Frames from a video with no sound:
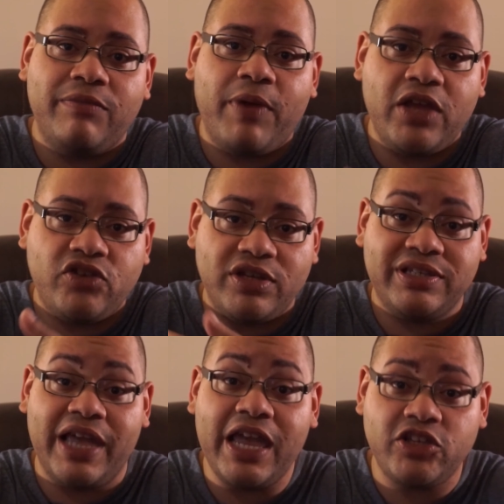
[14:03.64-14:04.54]
page a
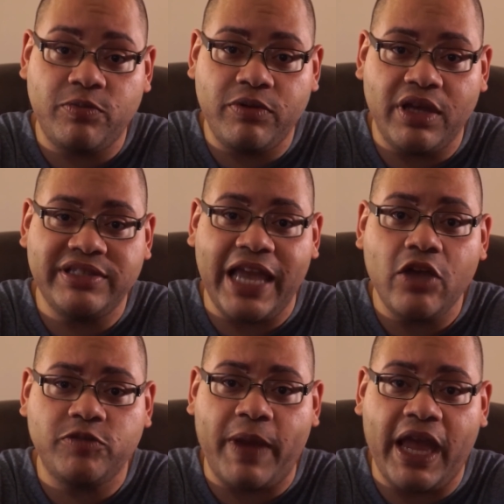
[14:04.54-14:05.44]

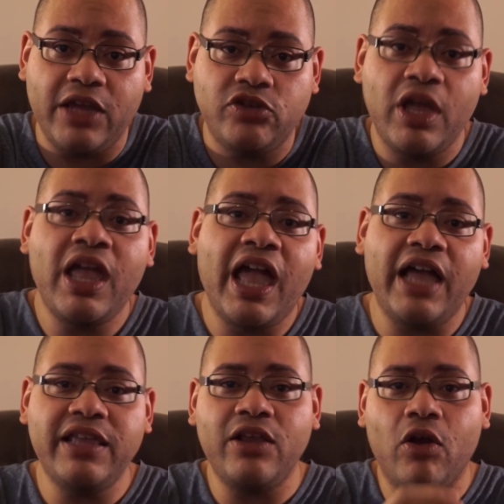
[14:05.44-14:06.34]
sales page,
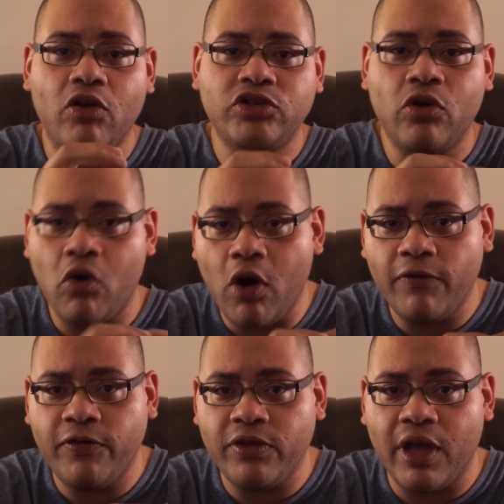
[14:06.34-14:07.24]
and then also
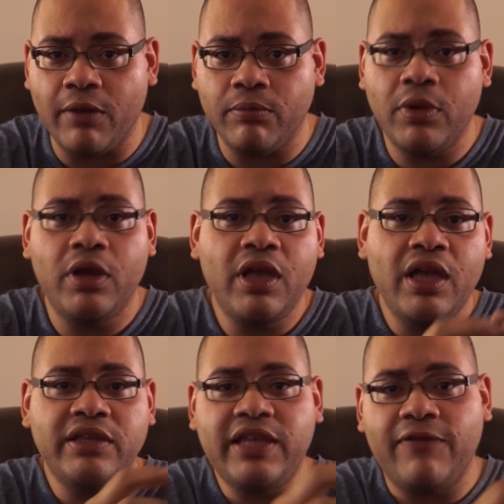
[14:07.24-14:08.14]
offer them
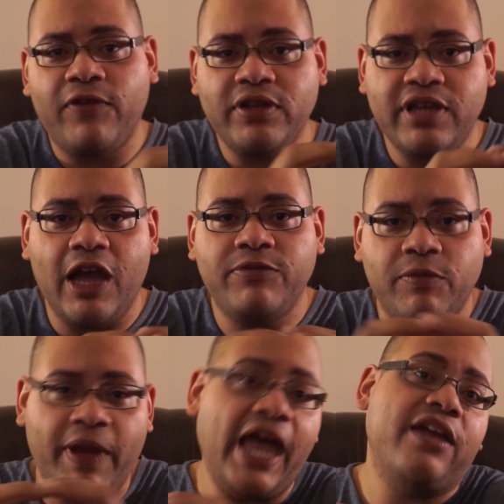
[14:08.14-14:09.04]
different types
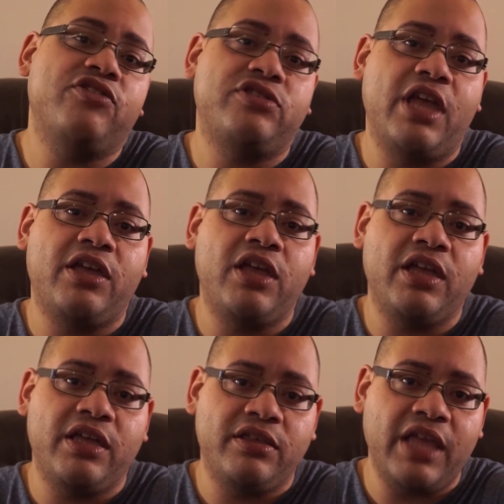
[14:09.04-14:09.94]
of packages they
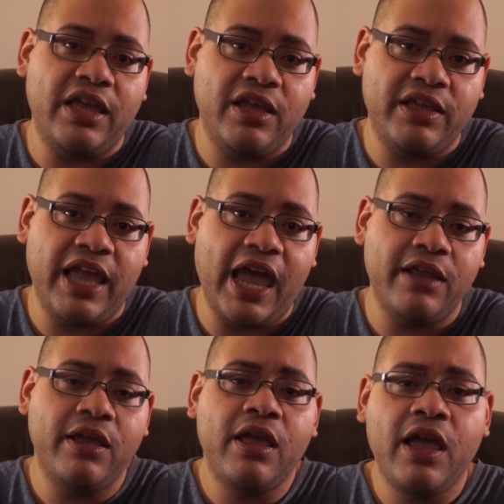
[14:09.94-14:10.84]
could
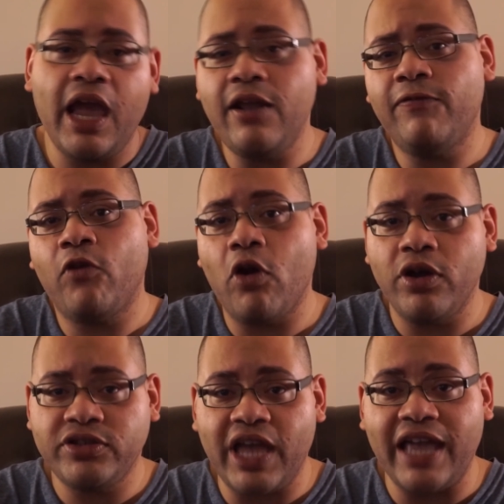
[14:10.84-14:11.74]
get. And of
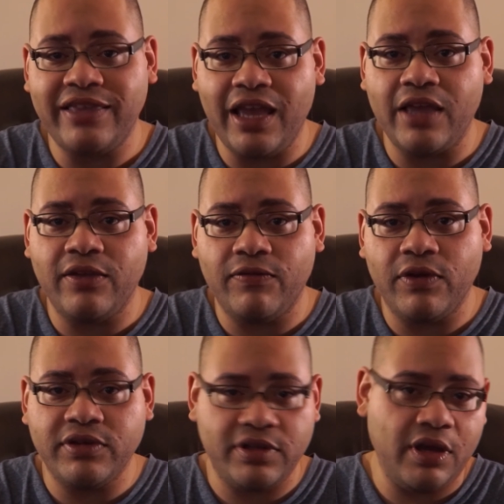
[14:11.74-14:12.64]
course, at the end of
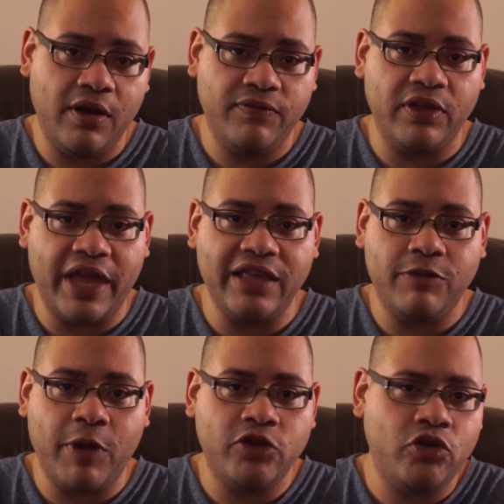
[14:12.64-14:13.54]
the landing
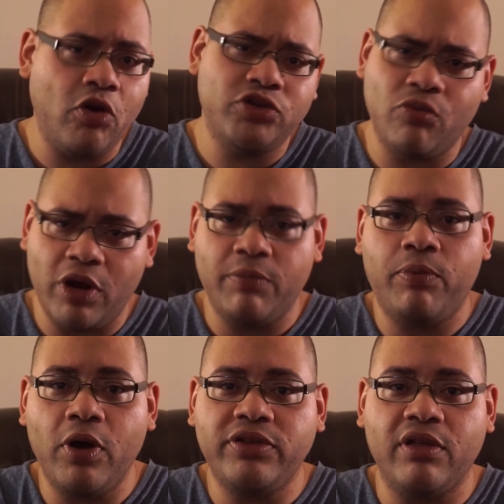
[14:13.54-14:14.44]
page, you also want to
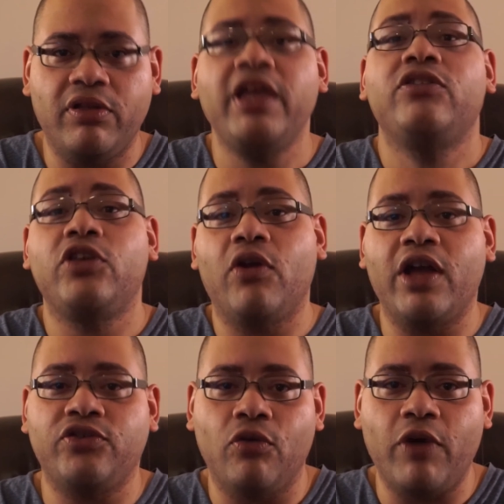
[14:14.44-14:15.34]
put the link to your
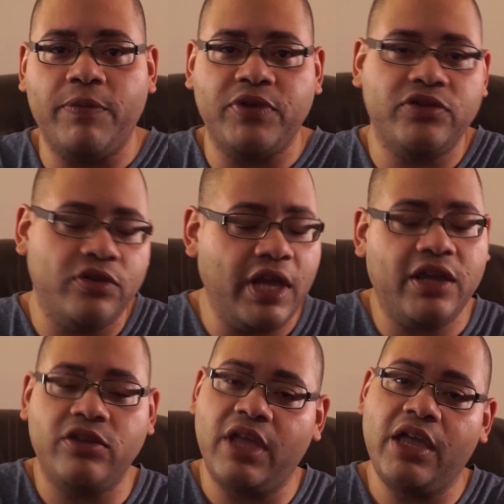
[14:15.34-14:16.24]
actual website so they
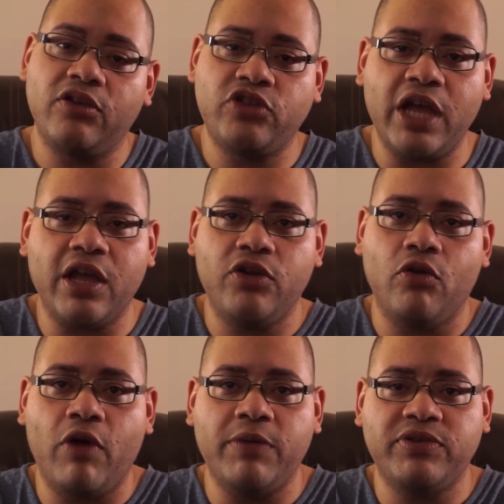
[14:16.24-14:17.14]
could check out
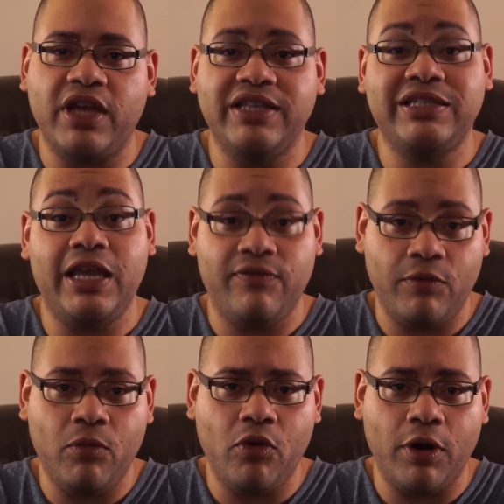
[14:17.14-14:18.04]
your website and see even
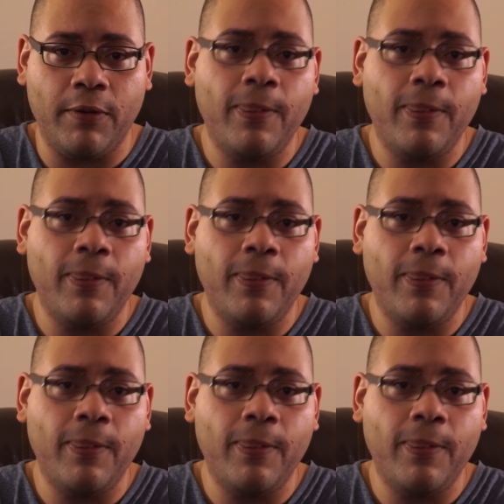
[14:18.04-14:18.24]
more.